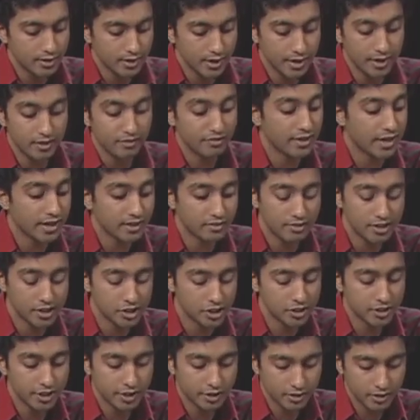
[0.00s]
And in fact,
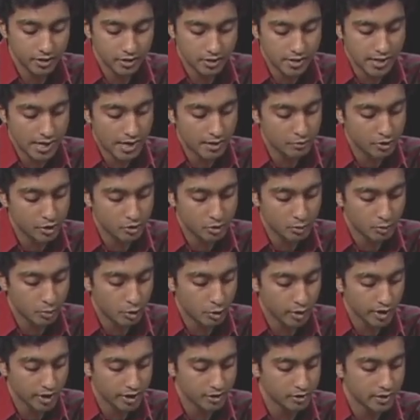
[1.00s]
vegetarians have been
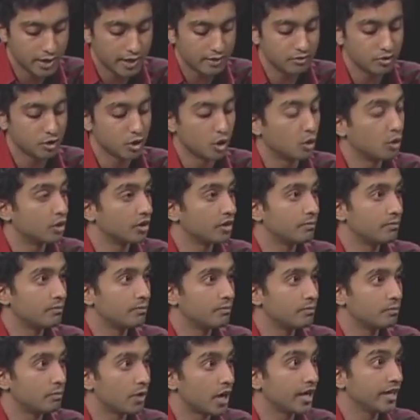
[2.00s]
reported to have lower
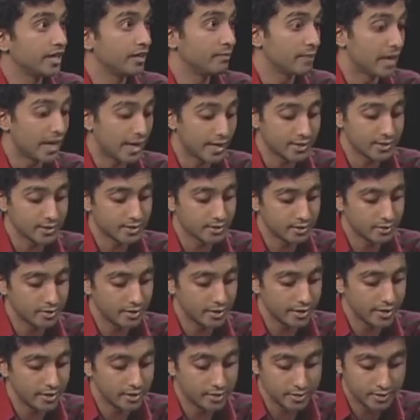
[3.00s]
body mass
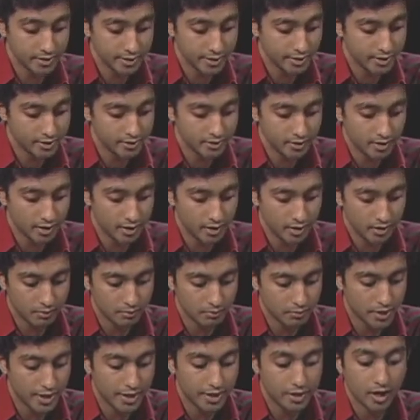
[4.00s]
indices
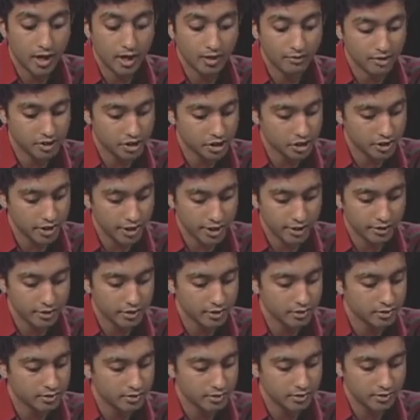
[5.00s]
than
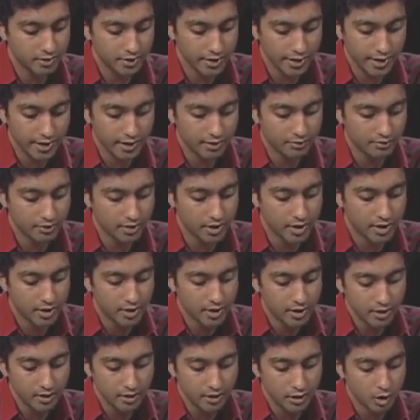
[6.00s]
non-vegetarians. They have
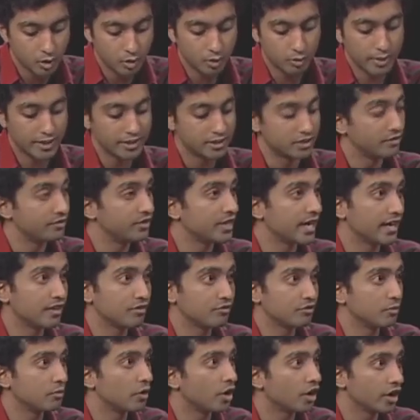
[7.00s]
lower rates of
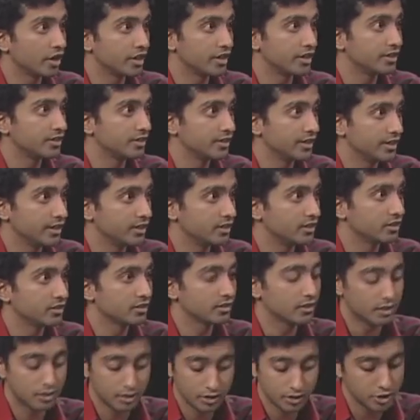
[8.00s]
death from heart
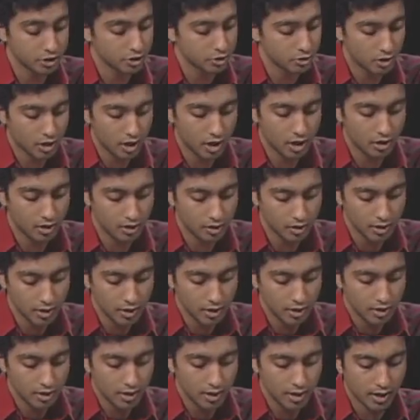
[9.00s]
disease, cholesterol,
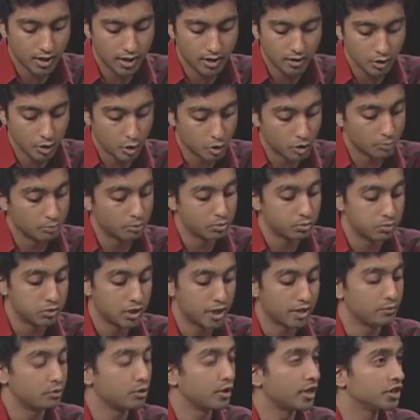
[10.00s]
lower
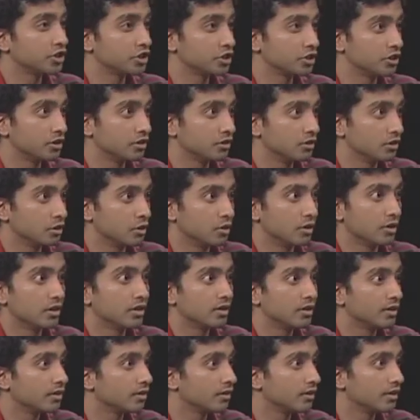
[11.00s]
blood pressure,
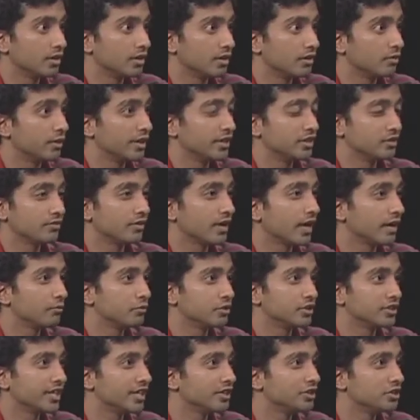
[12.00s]
lower rates of
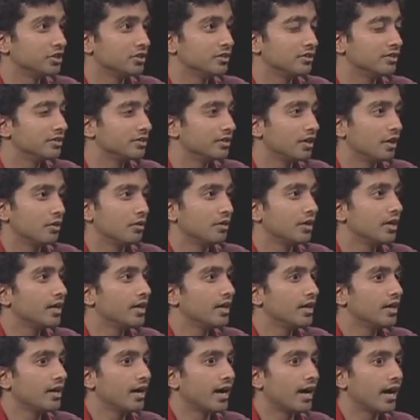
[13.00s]
hypertension. So
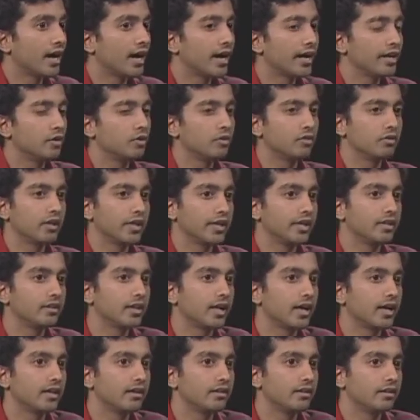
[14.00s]
I don't think
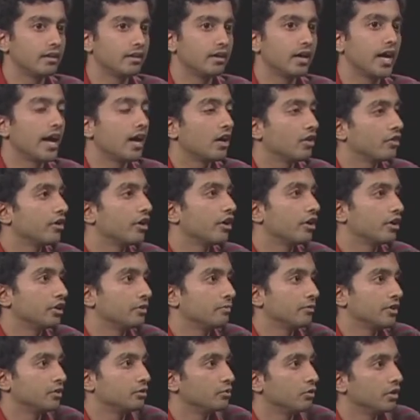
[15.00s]
that the health
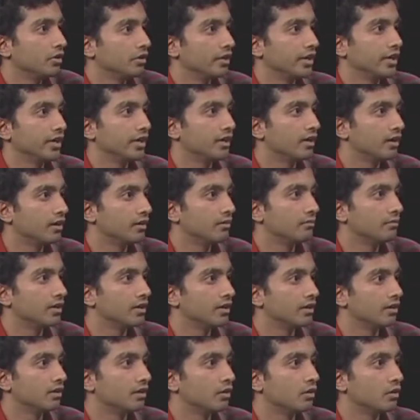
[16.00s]
argument really
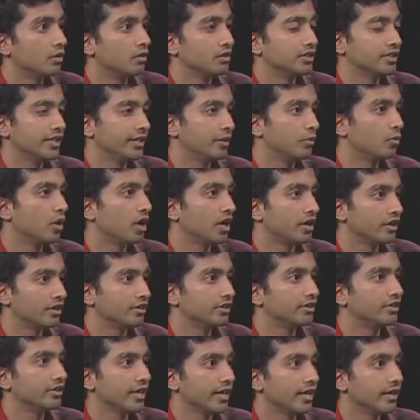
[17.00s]
holds any
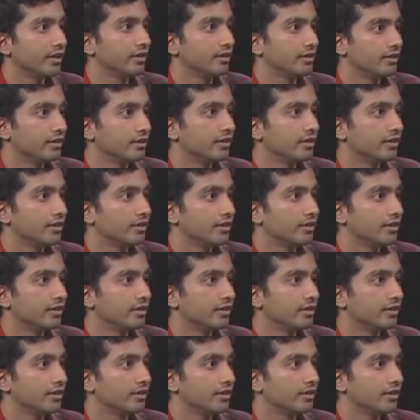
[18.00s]
water today.